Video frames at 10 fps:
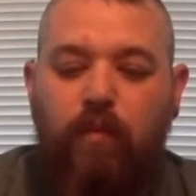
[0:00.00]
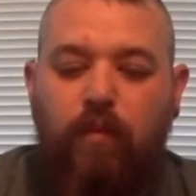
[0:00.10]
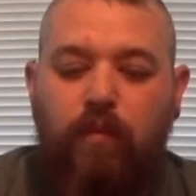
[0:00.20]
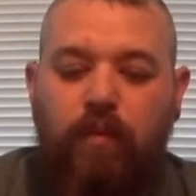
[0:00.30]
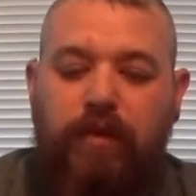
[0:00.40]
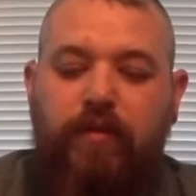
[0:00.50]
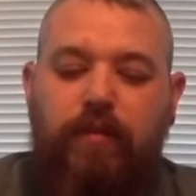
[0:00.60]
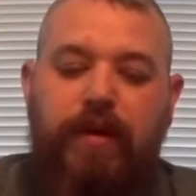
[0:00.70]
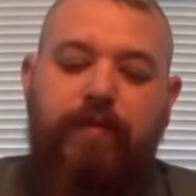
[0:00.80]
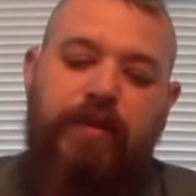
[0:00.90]

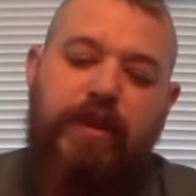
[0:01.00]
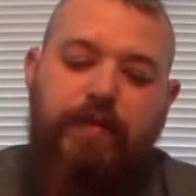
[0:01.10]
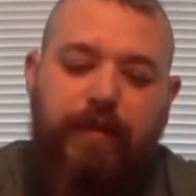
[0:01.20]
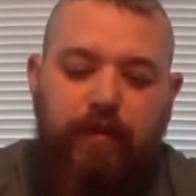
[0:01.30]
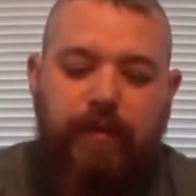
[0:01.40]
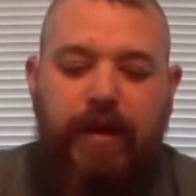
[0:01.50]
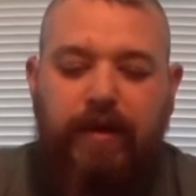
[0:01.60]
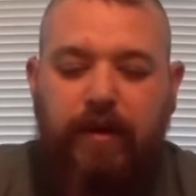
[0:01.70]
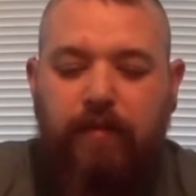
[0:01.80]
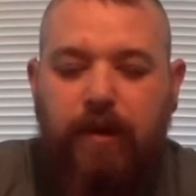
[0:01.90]
With keeping your
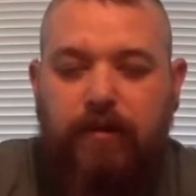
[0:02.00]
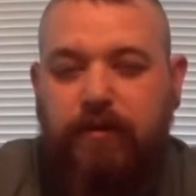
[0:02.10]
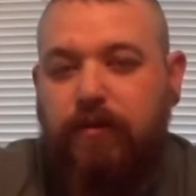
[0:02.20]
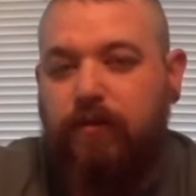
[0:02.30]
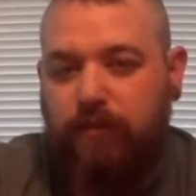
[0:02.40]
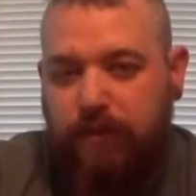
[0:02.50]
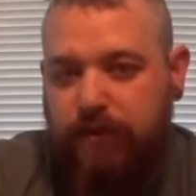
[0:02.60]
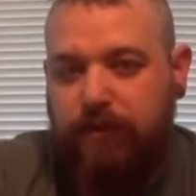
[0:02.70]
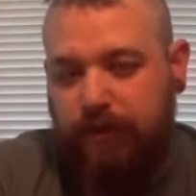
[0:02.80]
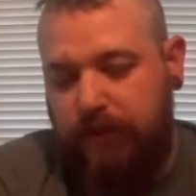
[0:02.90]
bag kind of modular,
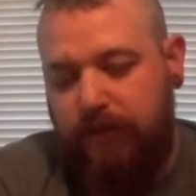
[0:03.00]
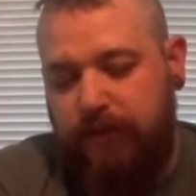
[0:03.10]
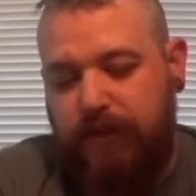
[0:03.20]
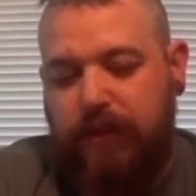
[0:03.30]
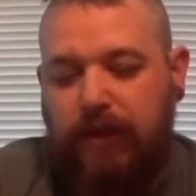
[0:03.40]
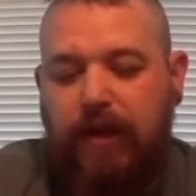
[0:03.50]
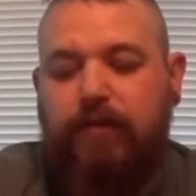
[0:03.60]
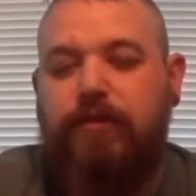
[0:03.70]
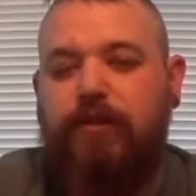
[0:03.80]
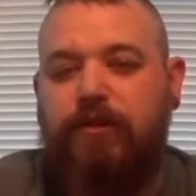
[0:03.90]
what you can do is it
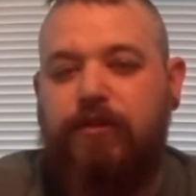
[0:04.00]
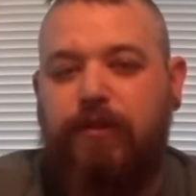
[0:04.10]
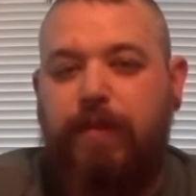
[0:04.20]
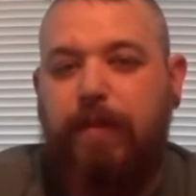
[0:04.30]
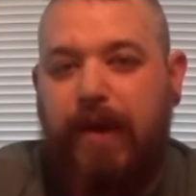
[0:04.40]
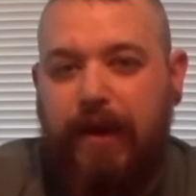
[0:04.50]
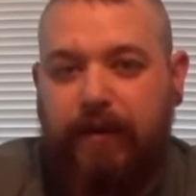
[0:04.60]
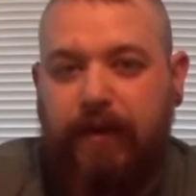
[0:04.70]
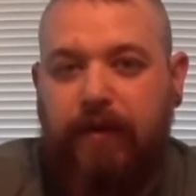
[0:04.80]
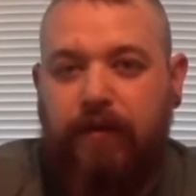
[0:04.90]
allows you to strip the
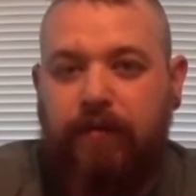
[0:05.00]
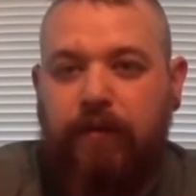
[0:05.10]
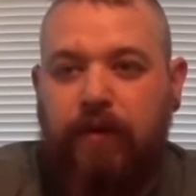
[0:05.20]
bag down